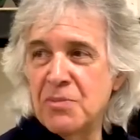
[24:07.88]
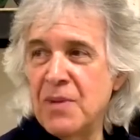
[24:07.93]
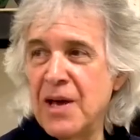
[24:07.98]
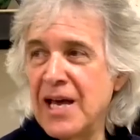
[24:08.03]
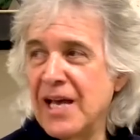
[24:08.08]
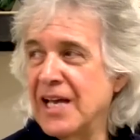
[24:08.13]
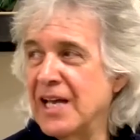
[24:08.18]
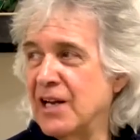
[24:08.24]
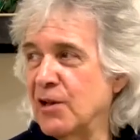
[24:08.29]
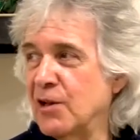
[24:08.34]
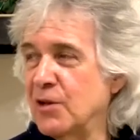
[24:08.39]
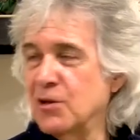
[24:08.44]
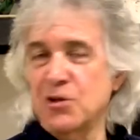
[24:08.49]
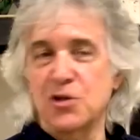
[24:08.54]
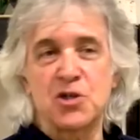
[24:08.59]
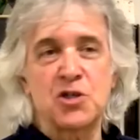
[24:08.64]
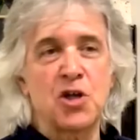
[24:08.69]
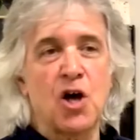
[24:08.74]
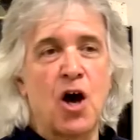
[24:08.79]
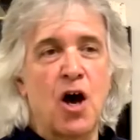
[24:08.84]
it may get a little
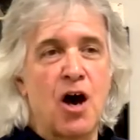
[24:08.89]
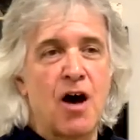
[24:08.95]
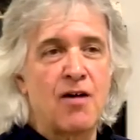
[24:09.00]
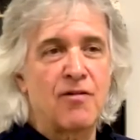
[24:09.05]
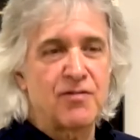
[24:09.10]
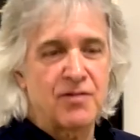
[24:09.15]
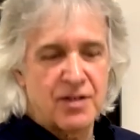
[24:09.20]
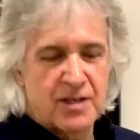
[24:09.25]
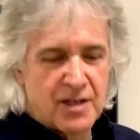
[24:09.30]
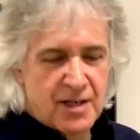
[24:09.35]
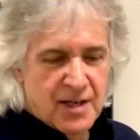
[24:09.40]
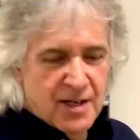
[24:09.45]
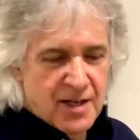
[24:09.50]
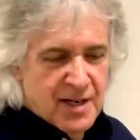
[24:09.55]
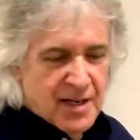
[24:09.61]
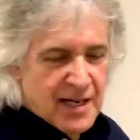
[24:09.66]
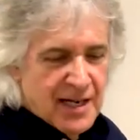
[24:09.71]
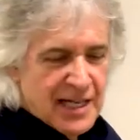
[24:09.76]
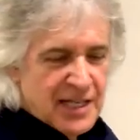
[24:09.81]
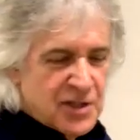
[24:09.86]
soft
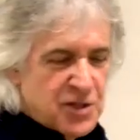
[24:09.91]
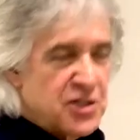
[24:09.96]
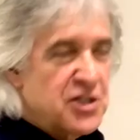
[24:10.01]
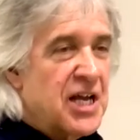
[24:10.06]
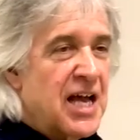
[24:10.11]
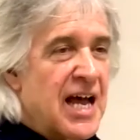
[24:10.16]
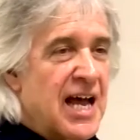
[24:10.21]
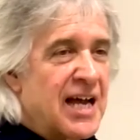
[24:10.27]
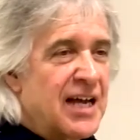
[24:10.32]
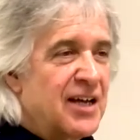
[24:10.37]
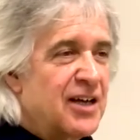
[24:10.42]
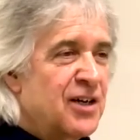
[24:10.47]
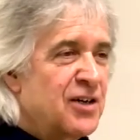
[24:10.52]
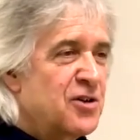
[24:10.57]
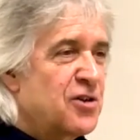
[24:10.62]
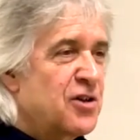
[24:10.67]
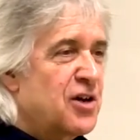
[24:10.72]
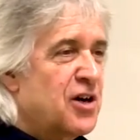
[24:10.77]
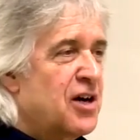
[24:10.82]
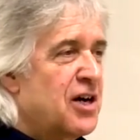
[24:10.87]
and sag
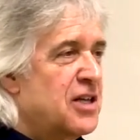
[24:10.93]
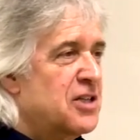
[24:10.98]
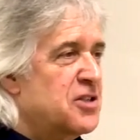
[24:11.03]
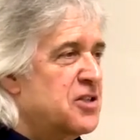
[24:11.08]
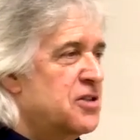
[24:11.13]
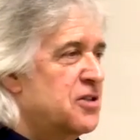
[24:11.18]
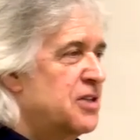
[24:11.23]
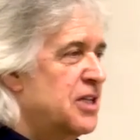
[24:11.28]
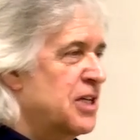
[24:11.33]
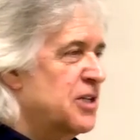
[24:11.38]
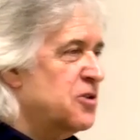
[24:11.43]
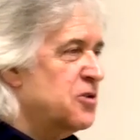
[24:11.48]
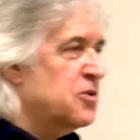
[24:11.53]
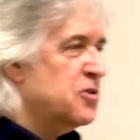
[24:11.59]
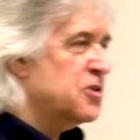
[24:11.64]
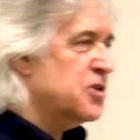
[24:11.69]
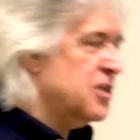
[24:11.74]
under the hot desert